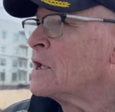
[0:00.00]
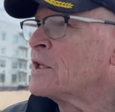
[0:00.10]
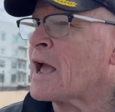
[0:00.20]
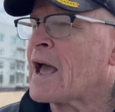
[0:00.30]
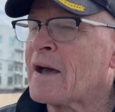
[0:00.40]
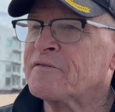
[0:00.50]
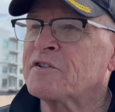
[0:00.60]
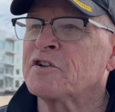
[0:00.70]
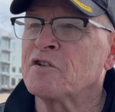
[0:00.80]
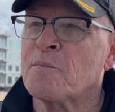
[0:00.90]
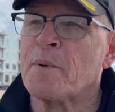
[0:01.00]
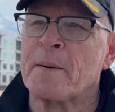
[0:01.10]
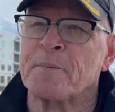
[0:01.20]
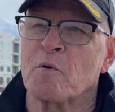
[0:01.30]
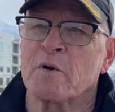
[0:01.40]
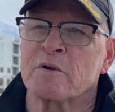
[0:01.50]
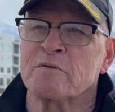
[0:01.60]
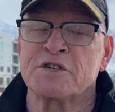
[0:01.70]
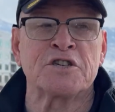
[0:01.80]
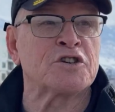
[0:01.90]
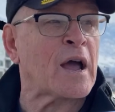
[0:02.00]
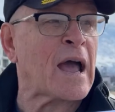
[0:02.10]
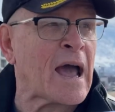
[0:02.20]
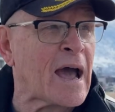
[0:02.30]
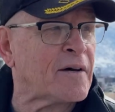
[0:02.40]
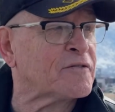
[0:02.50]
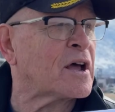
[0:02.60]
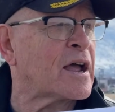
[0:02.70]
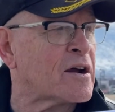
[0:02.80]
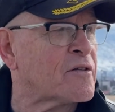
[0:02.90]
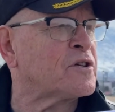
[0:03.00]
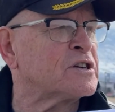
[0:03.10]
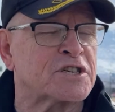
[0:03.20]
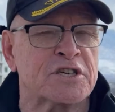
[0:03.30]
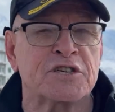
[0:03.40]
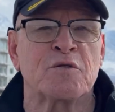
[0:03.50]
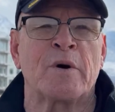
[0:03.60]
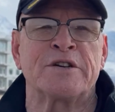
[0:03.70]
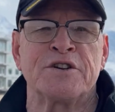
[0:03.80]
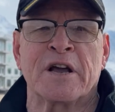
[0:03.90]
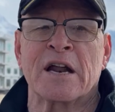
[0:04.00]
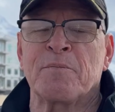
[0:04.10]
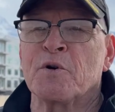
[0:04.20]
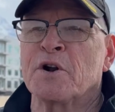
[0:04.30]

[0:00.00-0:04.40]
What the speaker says: you have to do the paperwork, which is every situation you got to put